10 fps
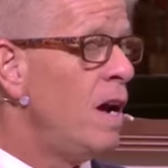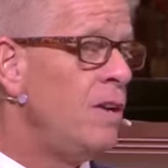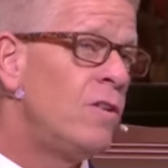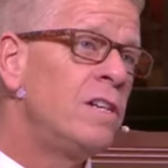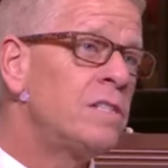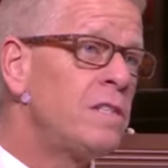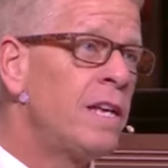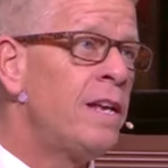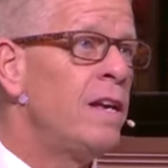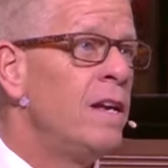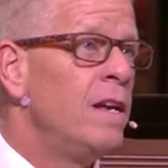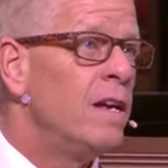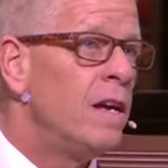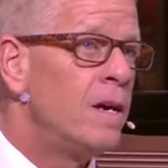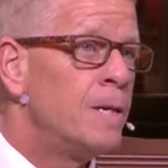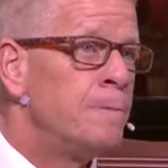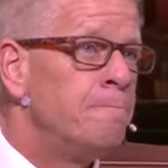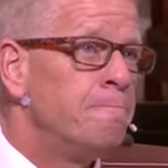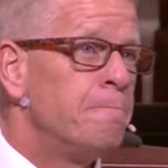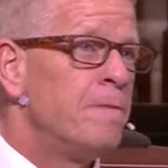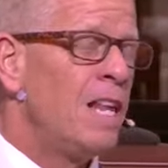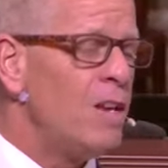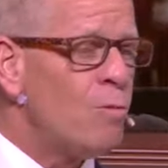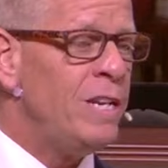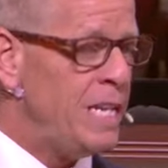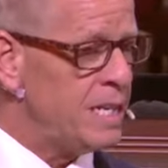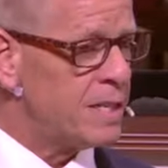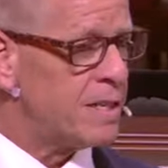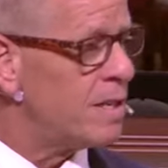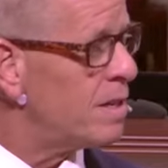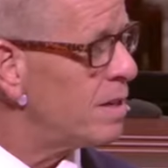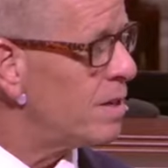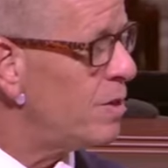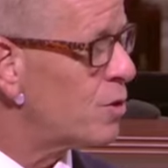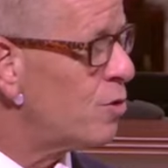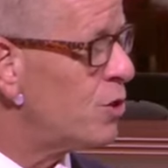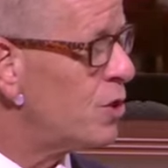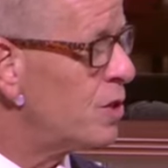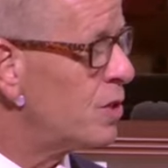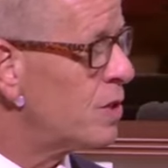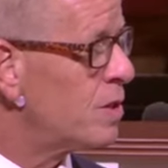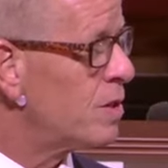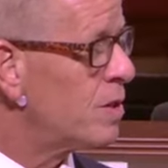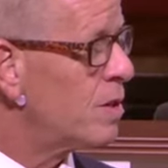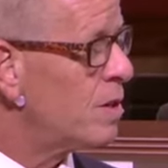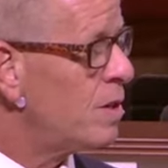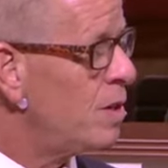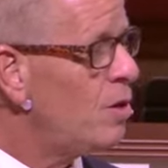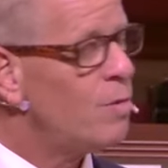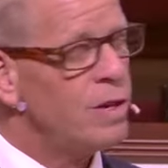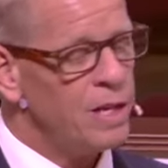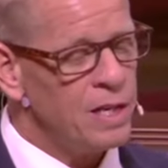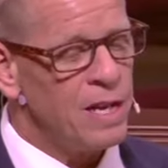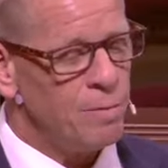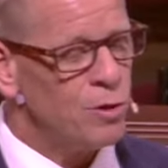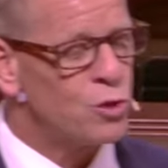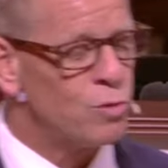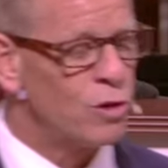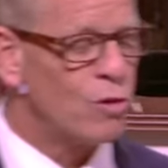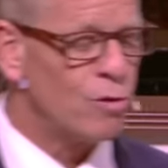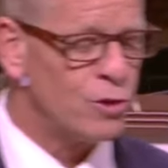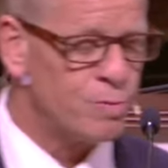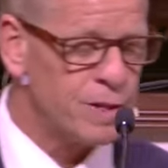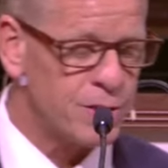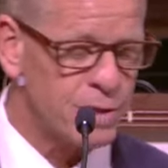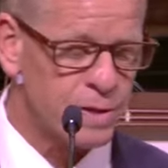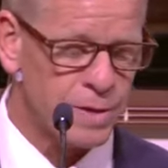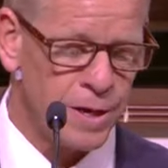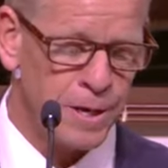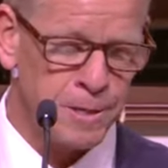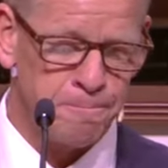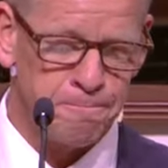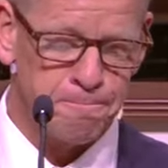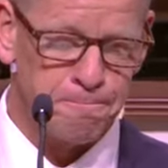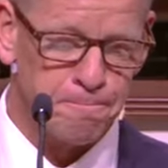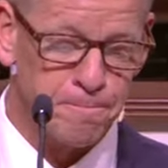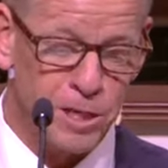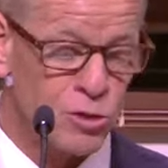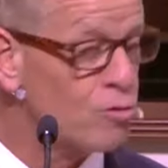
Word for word: And honestly, um, I think we need it as Christians. You know, we need that mutual encouragement um, as